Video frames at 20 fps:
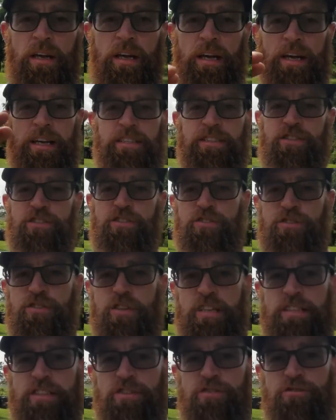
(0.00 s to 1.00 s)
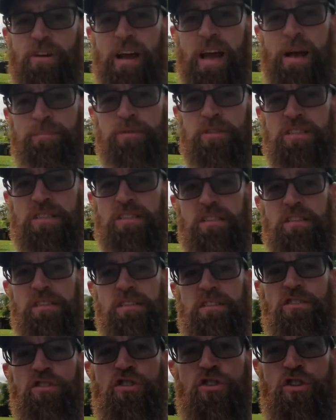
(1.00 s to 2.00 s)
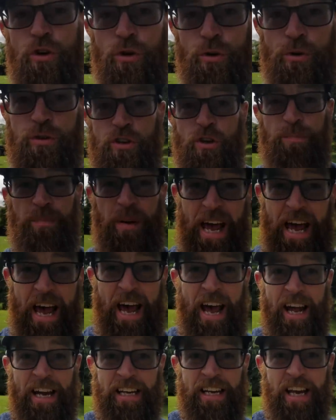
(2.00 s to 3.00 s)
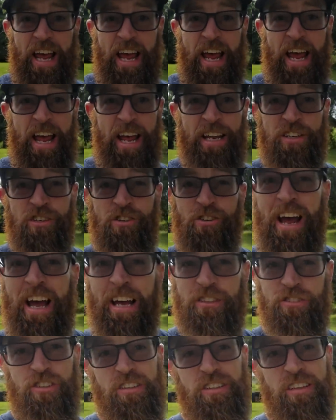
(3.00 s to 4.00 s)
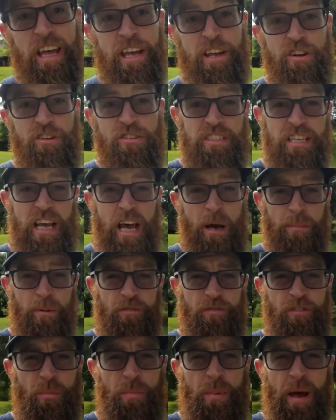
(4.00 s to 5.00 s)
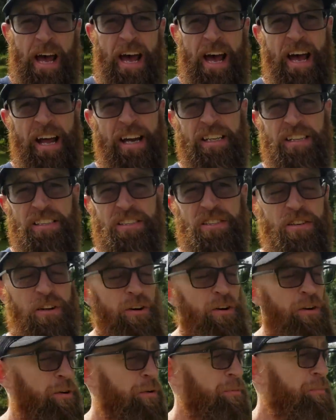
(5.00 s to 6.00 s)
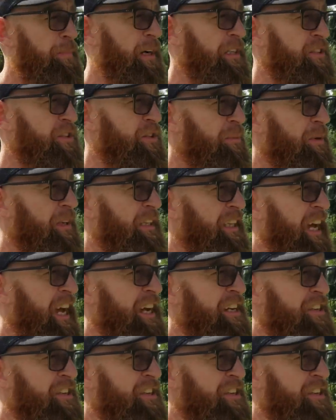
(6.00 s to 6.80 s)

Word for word: it straps to your pad, and you're actually laying on top of your pad. So by doing that,